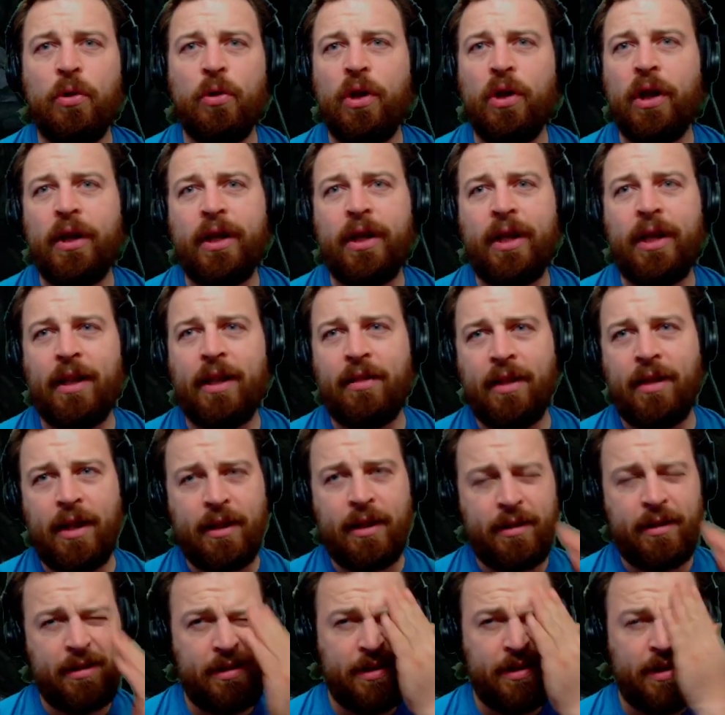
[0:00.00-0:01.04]
You're not gonna get
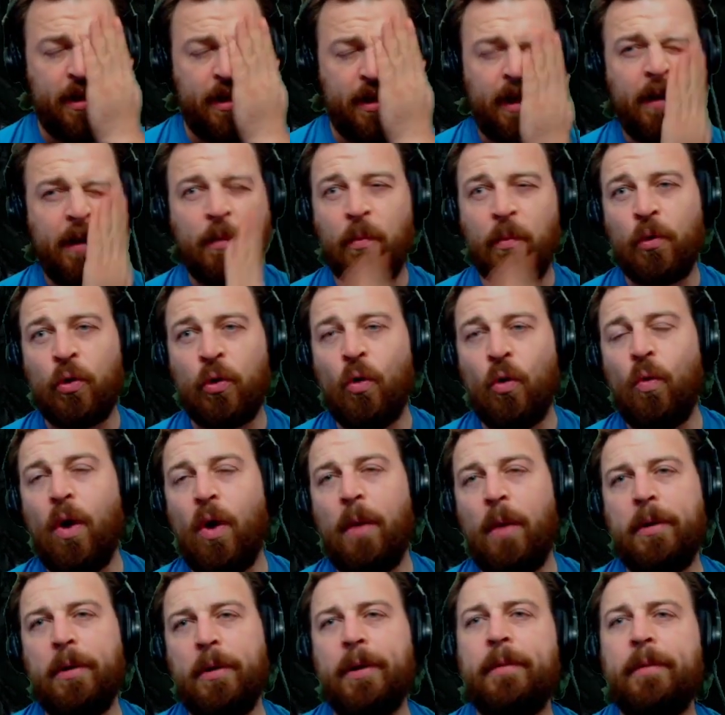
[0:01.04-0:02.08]
that. We were
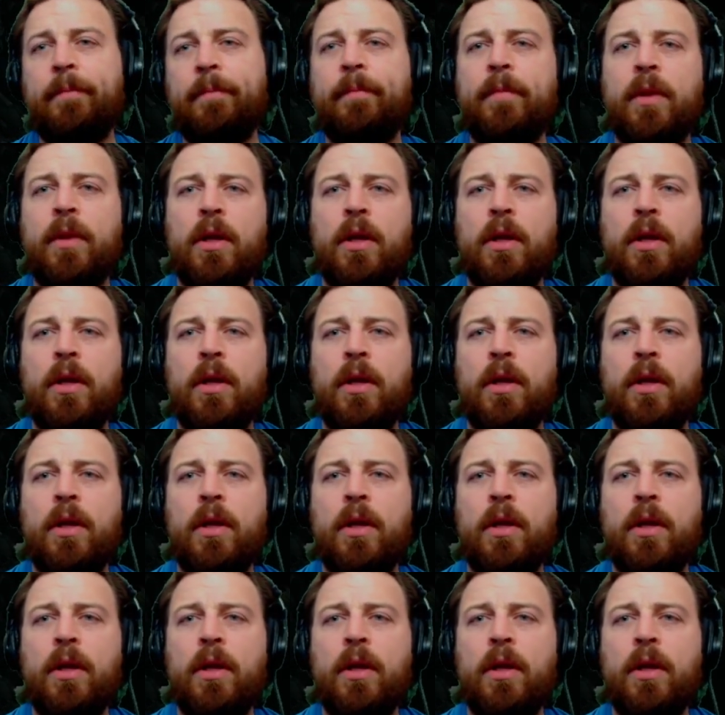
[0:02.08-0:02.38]
co-oping.